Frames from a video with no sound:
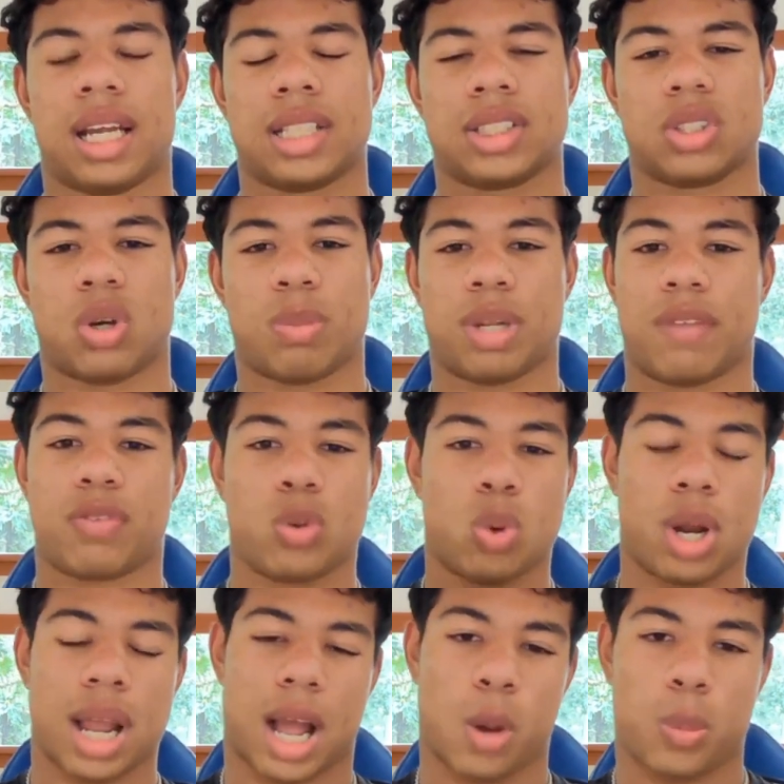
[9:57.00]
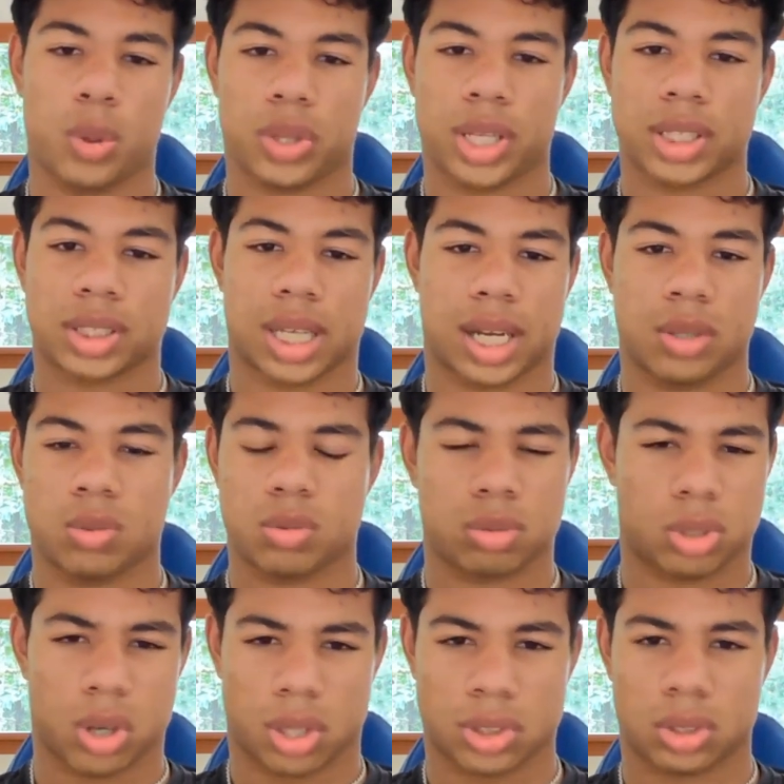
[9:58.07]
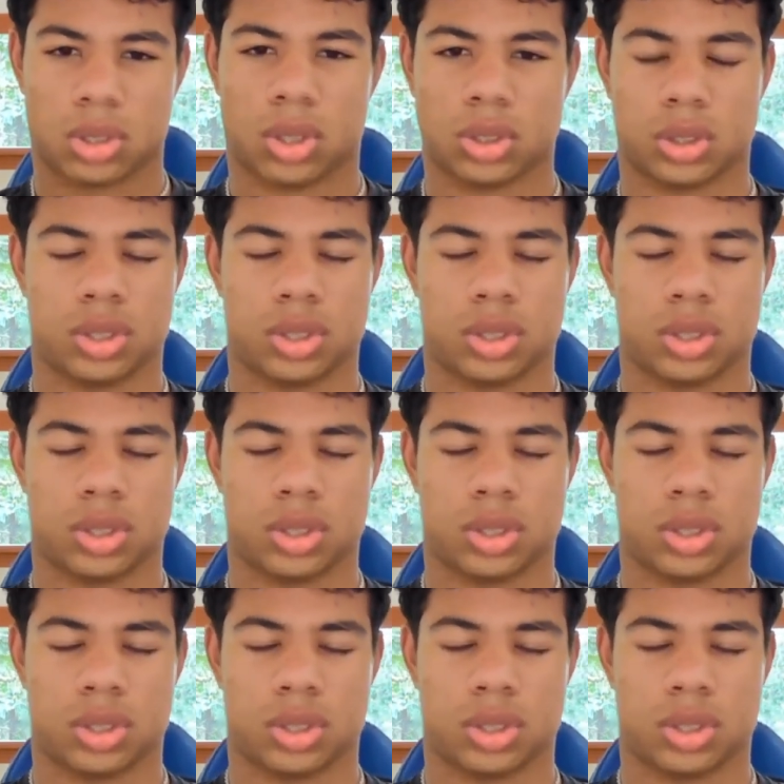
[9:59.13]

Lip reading: And so, I mean, if you want help with this, I do consult calls.